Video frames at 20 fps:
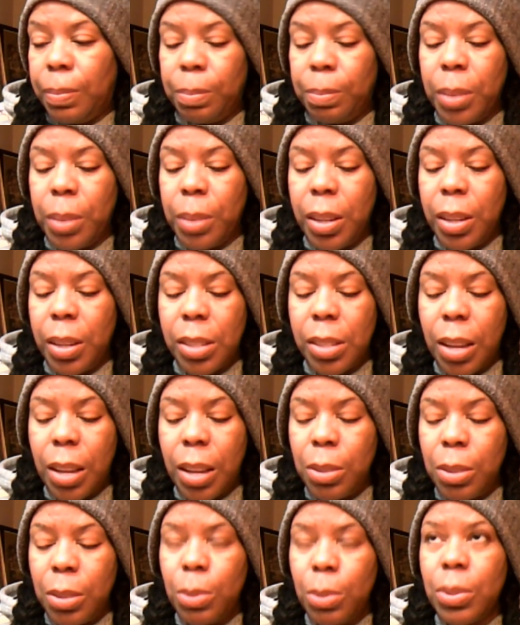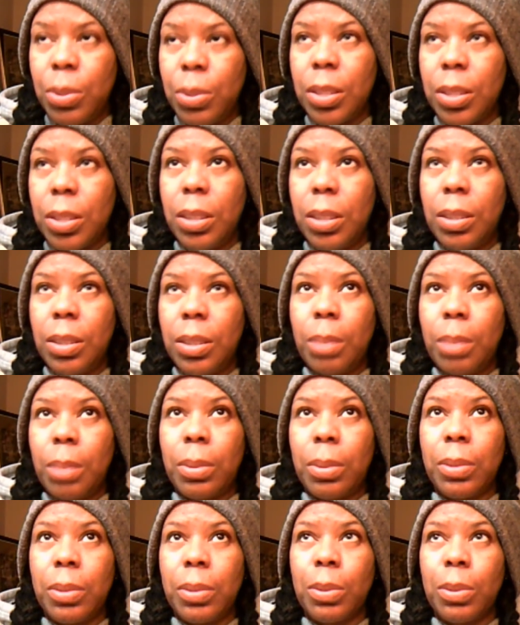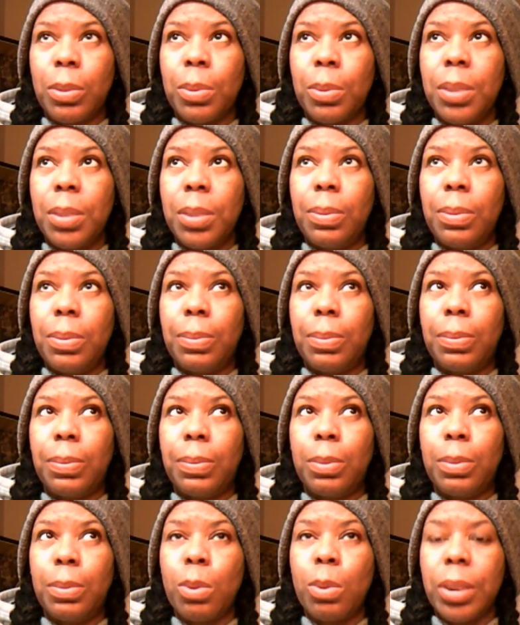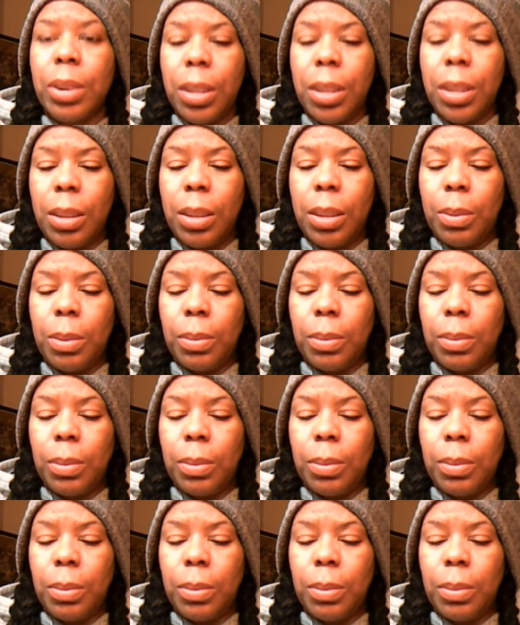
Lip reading: Because I used the number 340